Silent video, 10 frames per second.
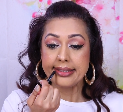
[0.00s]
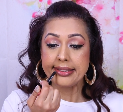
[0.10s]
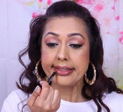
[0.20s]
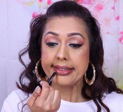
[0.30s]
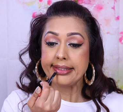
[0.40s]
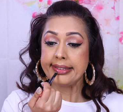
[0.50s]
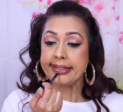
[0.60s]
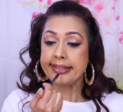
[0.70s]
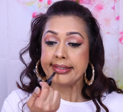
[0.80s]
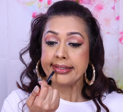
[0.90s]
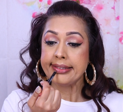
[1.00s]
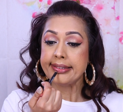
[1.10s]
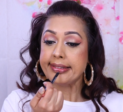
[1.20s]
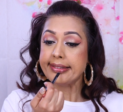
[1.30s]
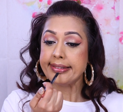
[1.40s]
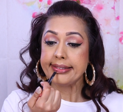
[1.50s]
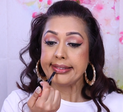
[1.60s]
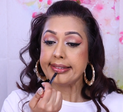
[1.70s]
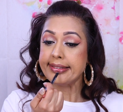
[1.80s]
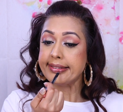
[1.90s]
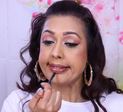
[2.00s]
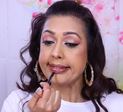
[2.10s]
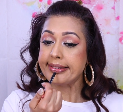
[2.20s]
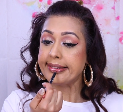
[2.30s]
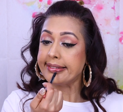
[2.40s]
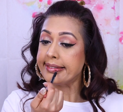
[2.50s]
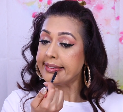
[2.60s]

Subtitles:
(silence)